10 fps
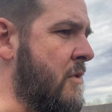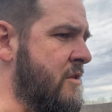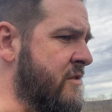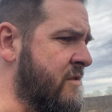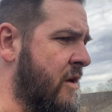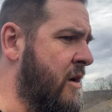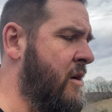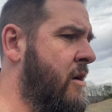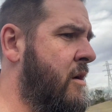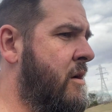This is a
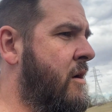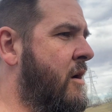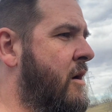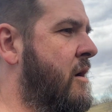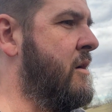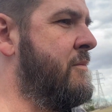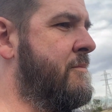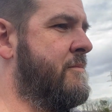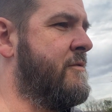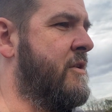
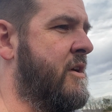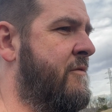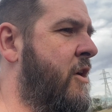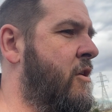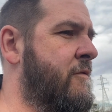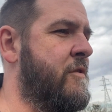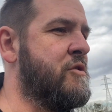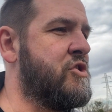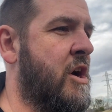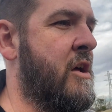sorry, kind of a long view
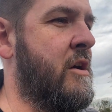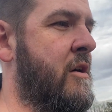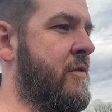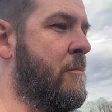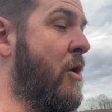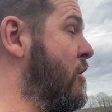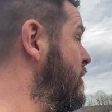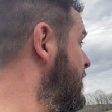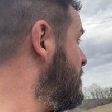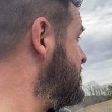shot of the
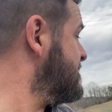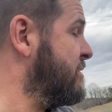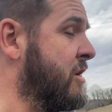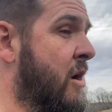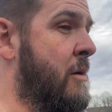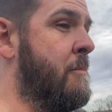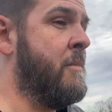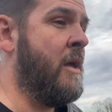barn that we just put up.